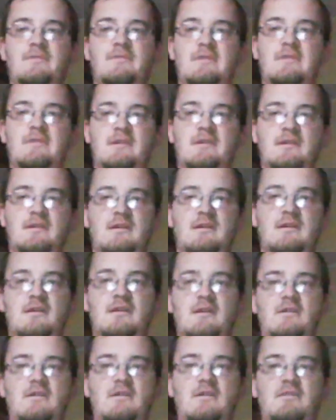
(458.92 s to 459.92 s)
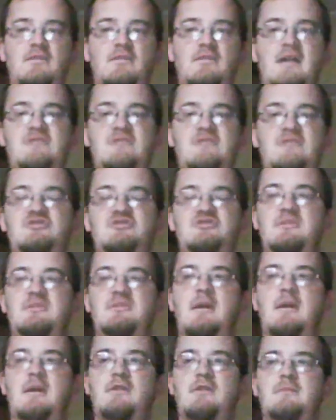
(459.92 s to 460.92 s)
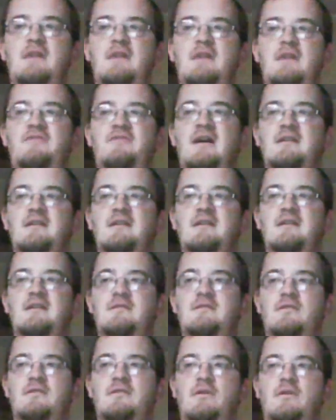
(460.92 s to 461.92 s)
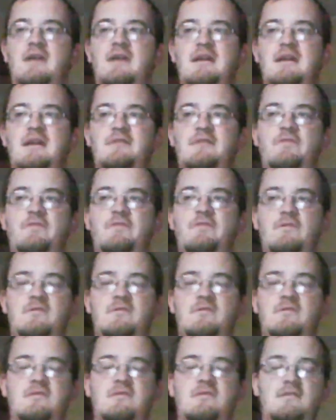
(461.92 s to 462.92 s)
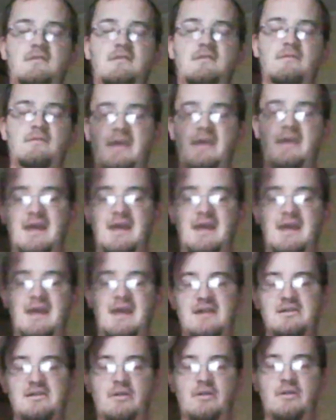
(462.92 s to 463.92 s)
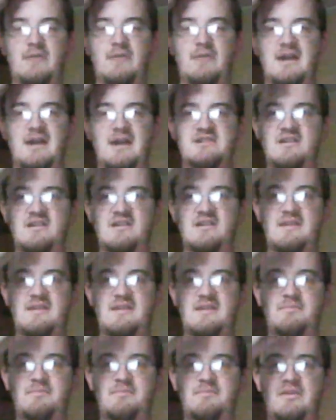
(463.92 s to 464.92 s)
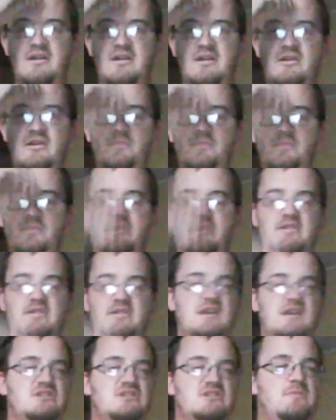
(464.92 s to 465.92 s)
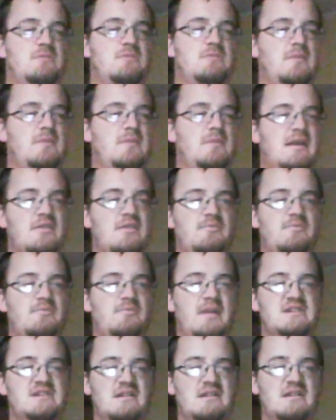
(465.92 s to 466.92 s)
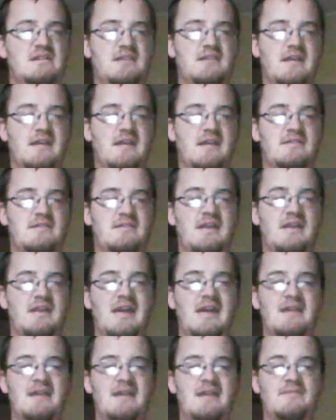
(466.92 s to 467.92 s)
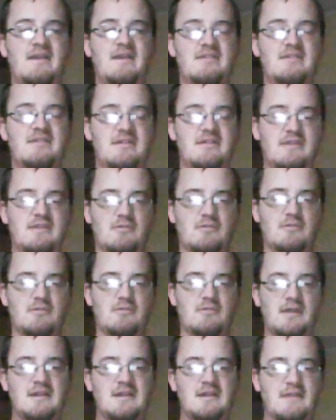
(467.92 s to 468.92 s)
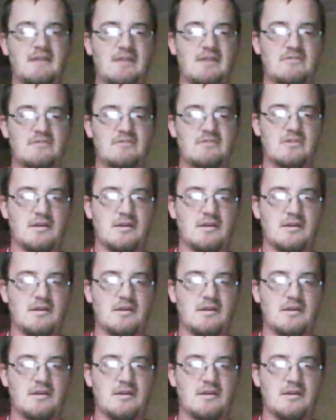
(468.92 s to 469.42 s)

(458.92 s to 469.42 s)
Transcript: That's genetically modified organic foods. And, you know, Raditch says they put on a good presentation, but because of budget cuts and the fact that they were lucky to have a cafeteria, he can't do it.